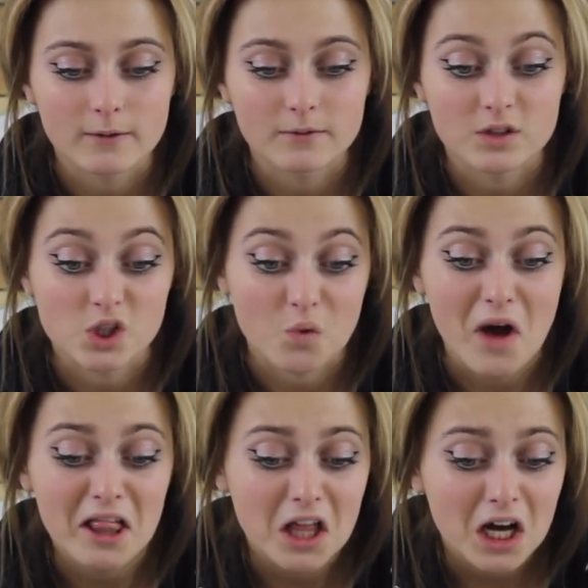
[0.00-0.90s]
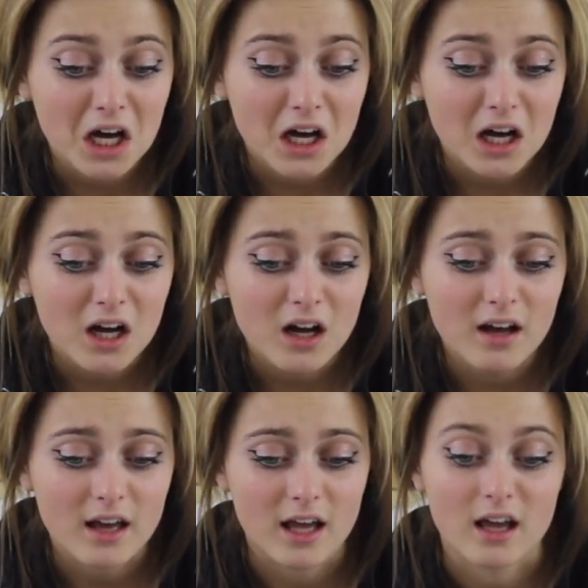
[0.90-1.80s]
Um, Zoella
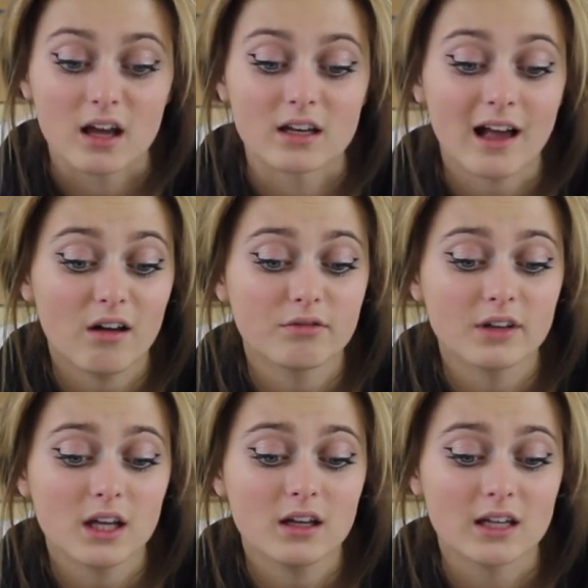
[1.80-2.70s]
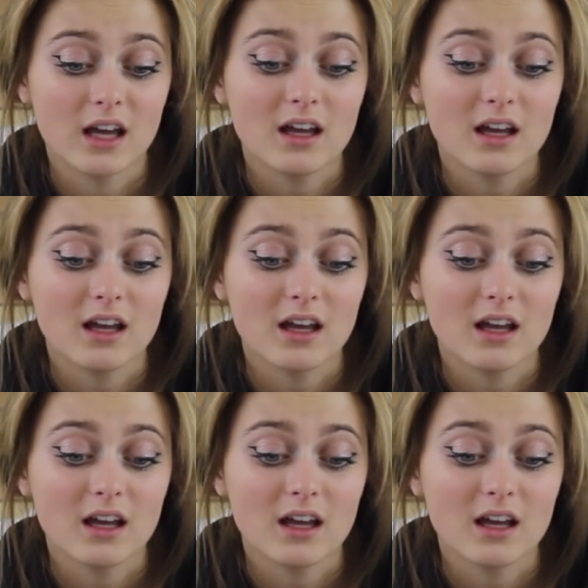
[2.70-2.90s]
and Alfie